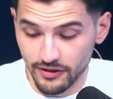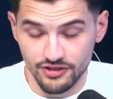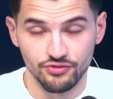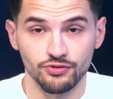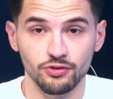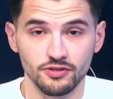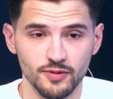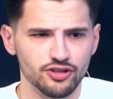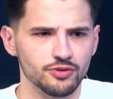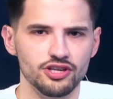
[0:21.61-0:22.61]
But it's true,
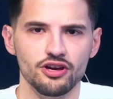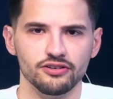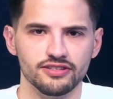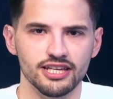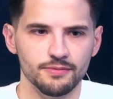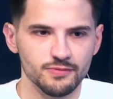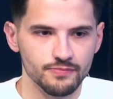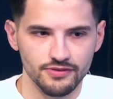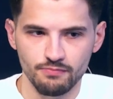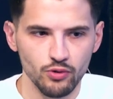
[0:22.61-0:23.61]
especially with the young teams,
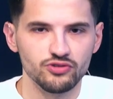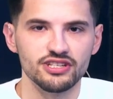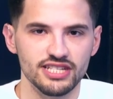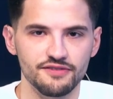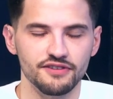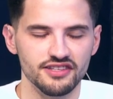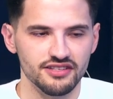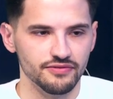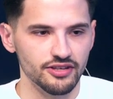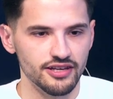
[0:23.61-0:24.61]
but mostly
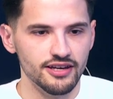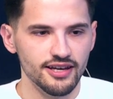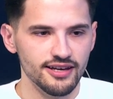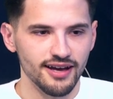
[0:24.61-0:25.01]
defensively.